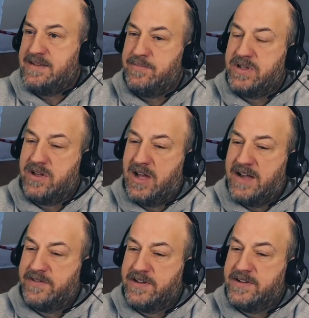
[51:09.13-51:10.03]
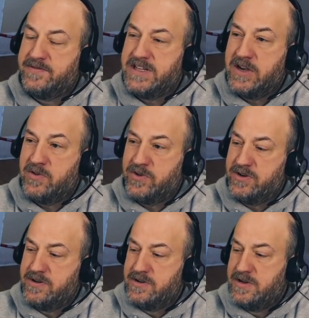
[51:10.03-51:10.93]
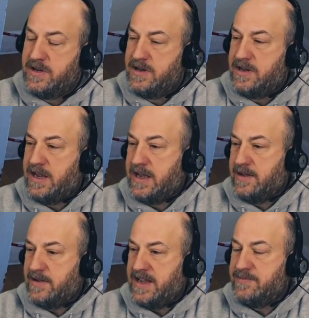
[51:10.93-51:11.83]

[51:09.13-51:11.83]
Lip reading: bill off of the owner. And